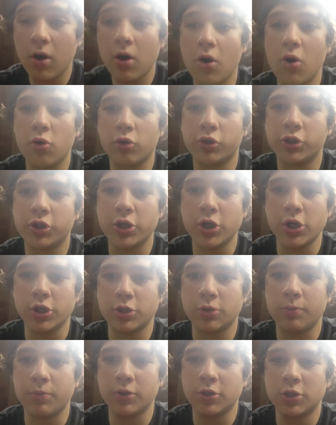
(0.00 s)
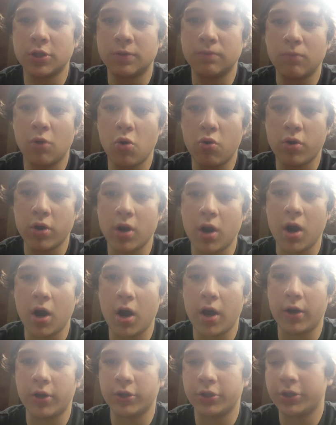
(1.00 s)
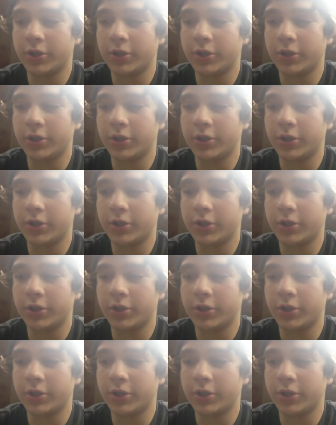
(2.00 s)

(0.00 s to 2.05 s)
oh, she has to be smoking hot or